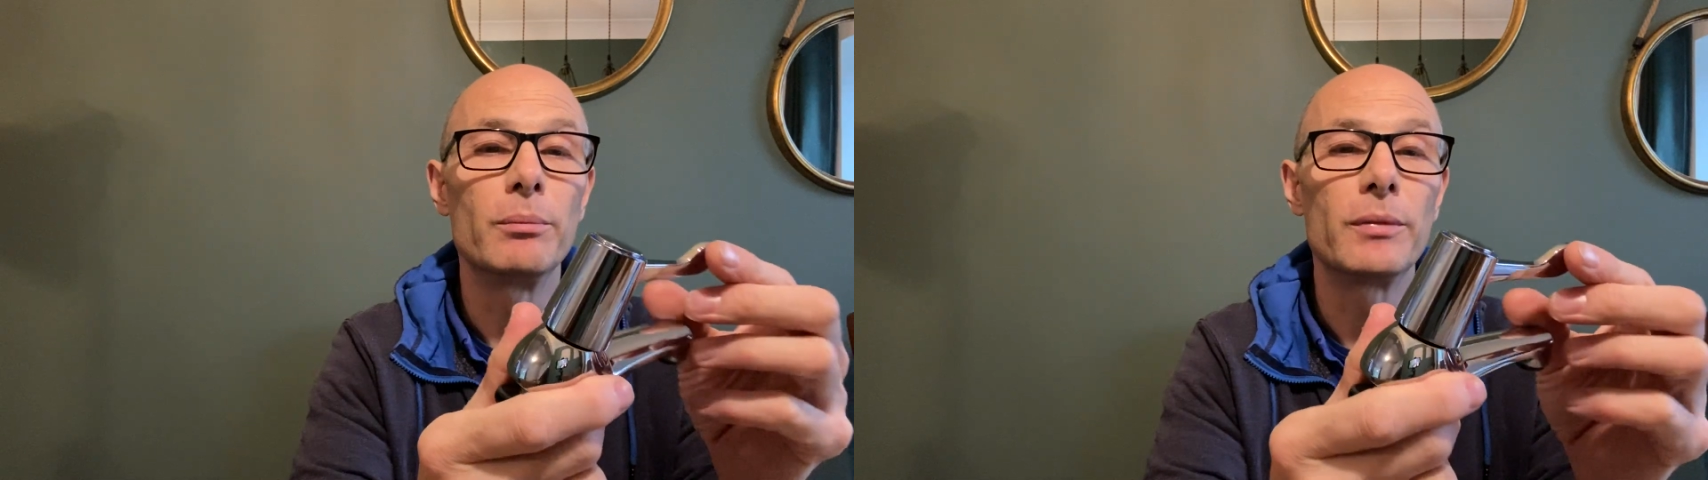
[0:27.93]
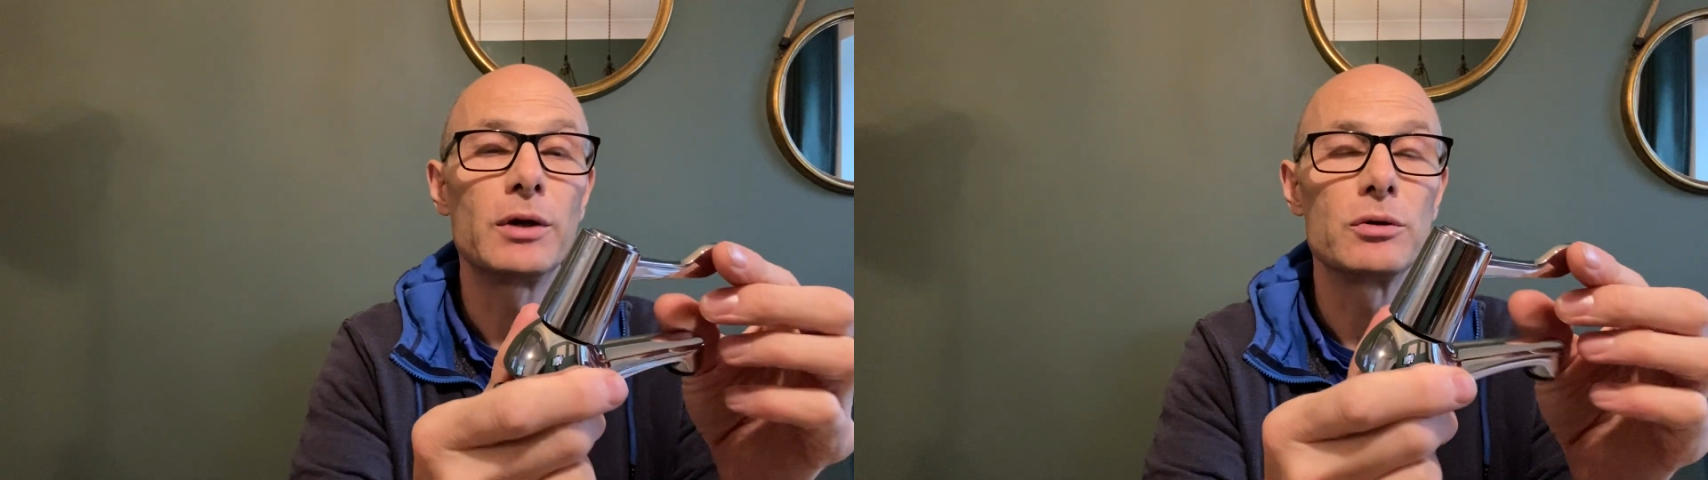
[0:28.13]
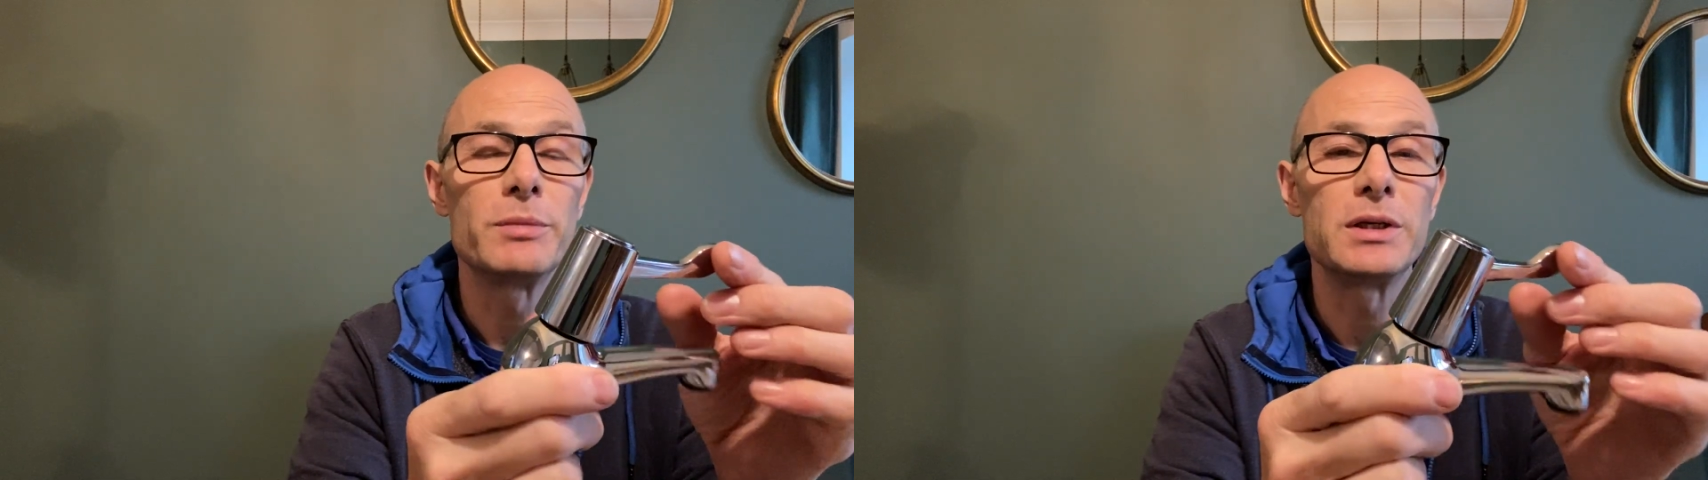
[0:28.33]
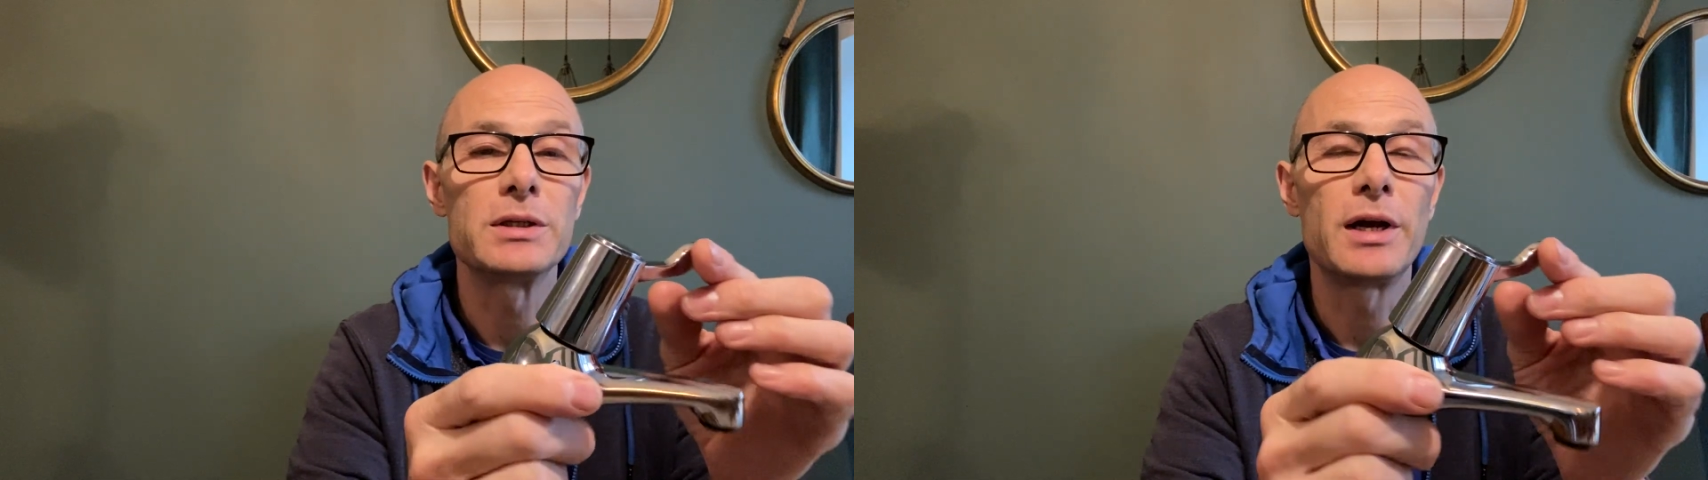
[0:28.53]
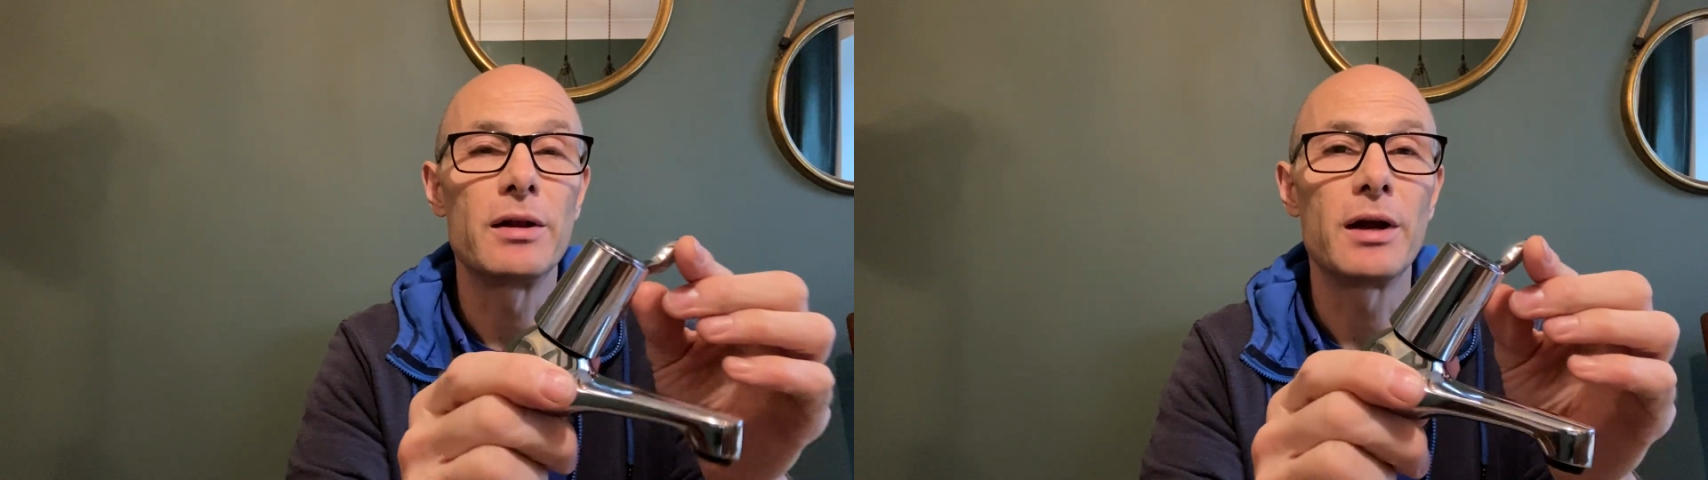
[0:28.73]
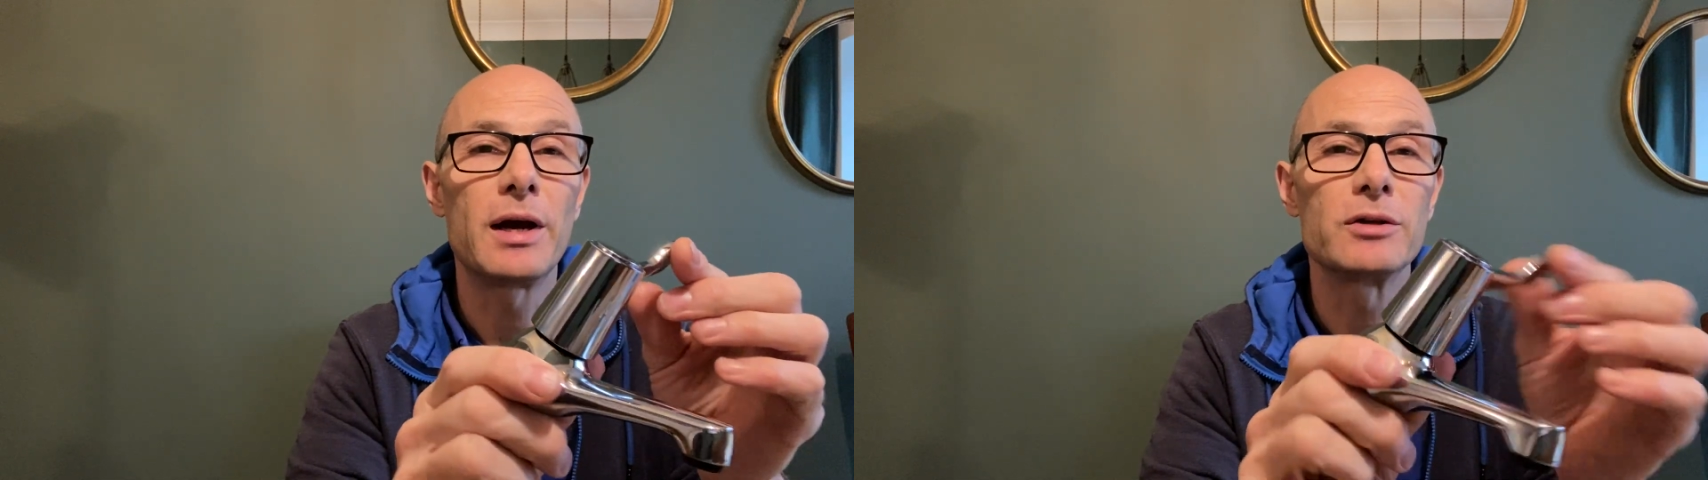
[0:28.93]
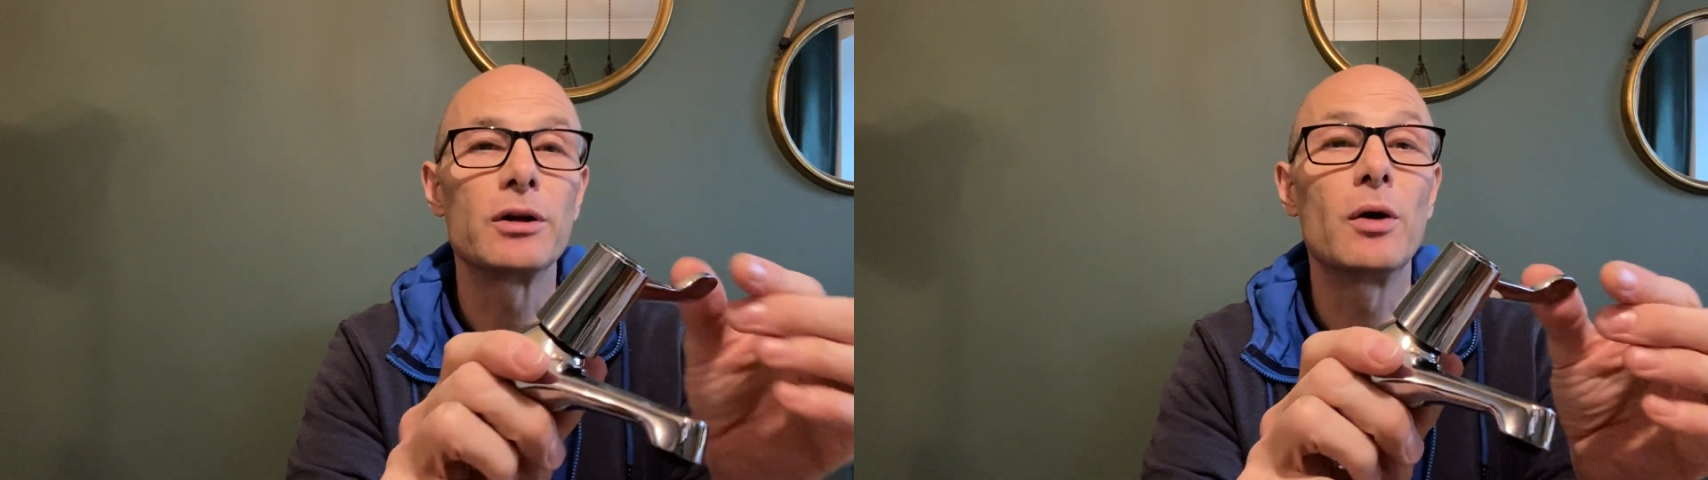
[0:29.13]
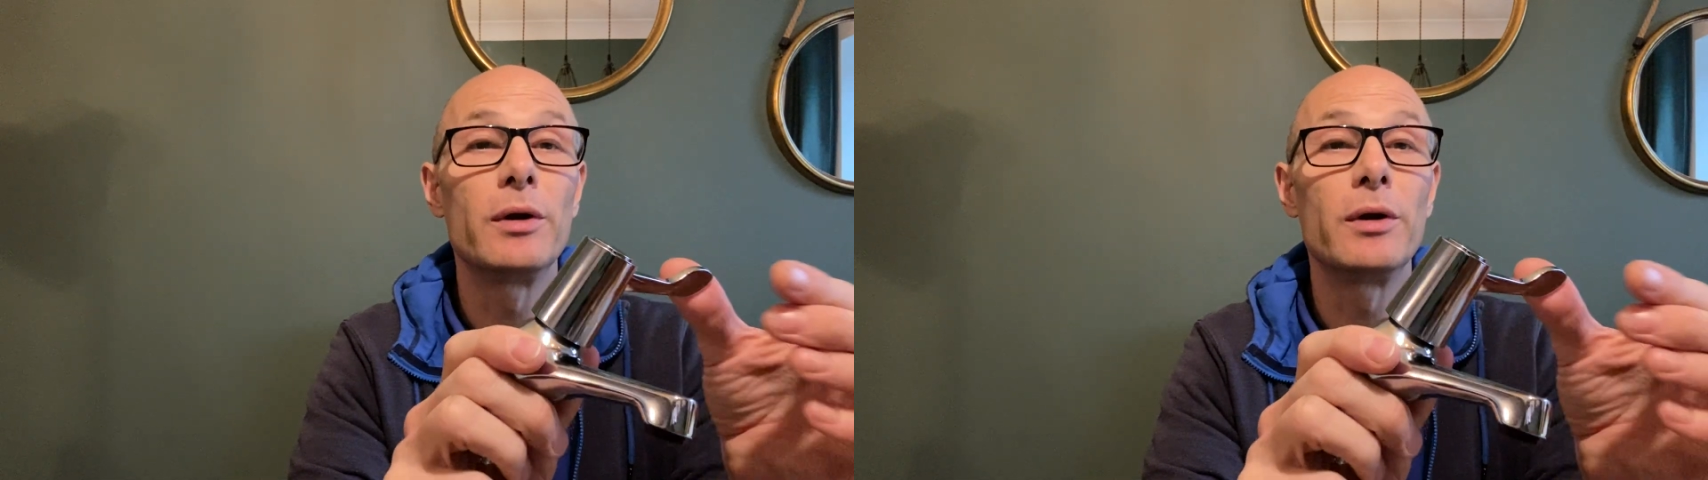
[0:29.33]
That doesn't mean to say that it has to go